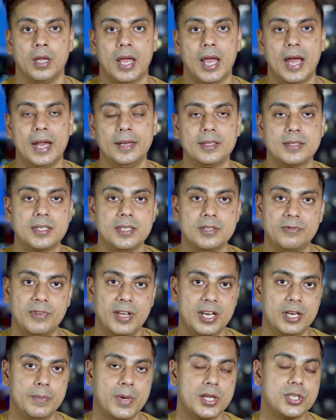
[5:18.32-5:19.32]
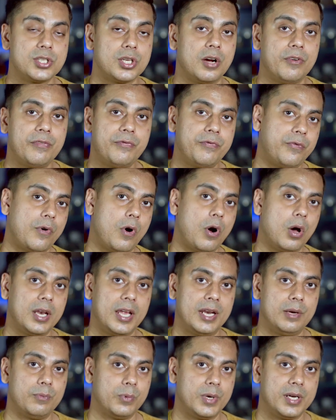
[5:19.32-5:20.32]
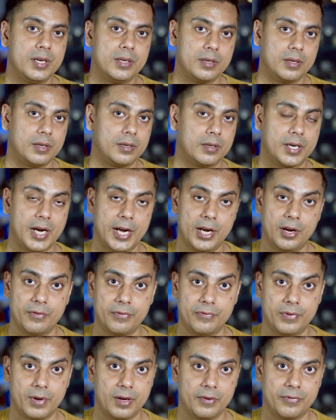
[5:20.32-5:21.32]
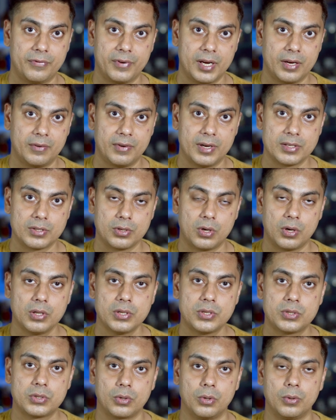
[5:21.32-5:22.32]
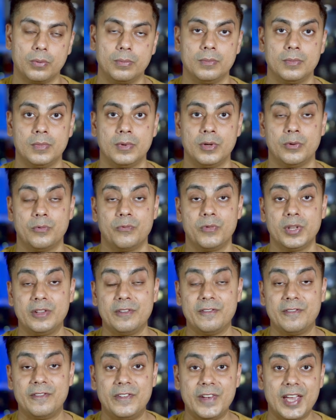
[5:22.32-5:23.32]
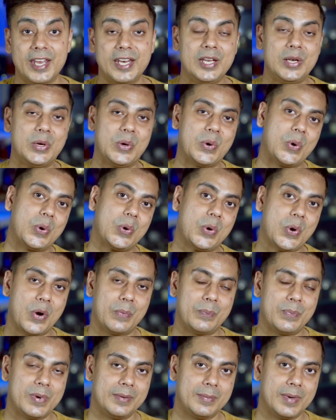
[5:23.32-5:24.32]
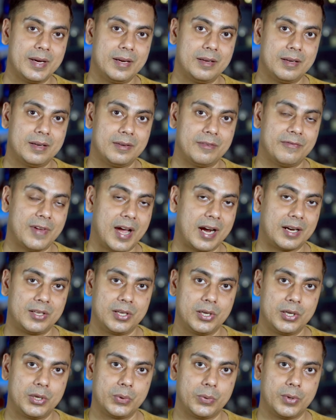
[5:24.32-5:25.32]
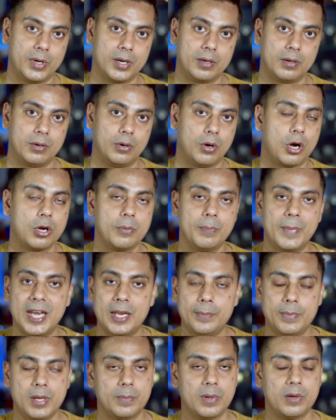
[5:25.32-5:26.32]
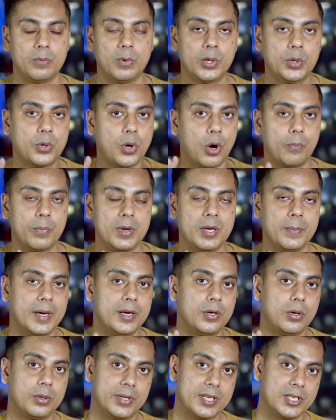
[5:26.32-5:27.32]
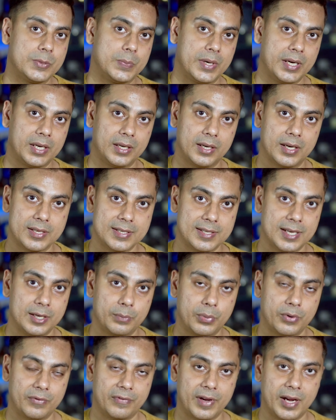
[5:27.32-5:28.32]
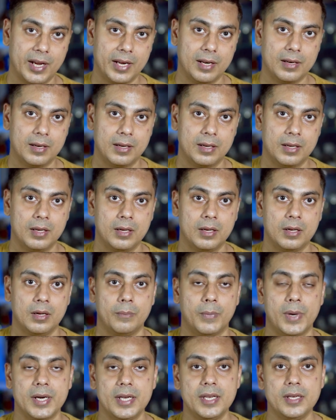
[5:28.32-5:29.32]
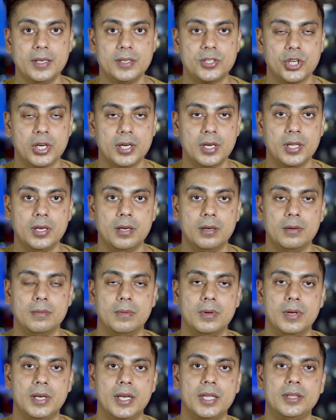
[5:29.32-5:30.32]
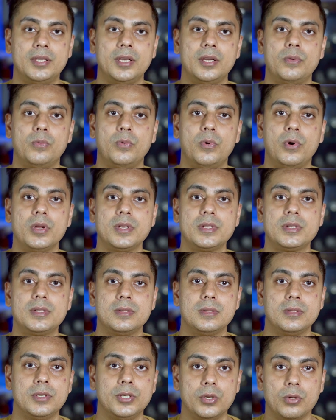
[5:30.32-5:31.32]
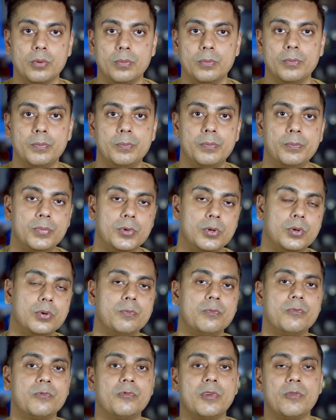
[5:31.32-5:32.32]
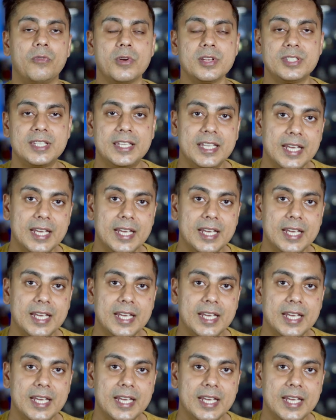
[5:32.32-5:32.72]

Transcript: And this is very much a fall and winter kind of fragrance also, with very low compliment factor to it. Not many people will compliment on this particular scent profile. But in general, leather was, you know, was